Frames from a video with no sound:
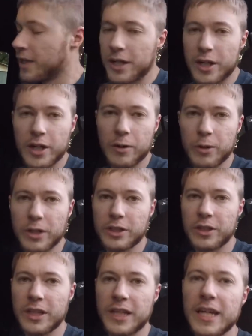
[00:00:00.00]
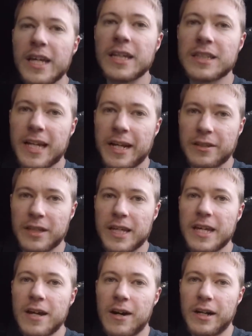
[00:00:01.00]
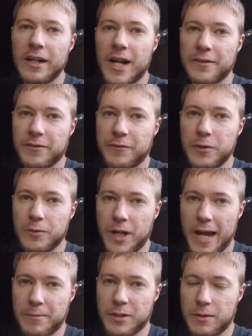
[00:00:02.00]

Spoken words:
You're going to want to turn the key and cycle the key on and off a few times.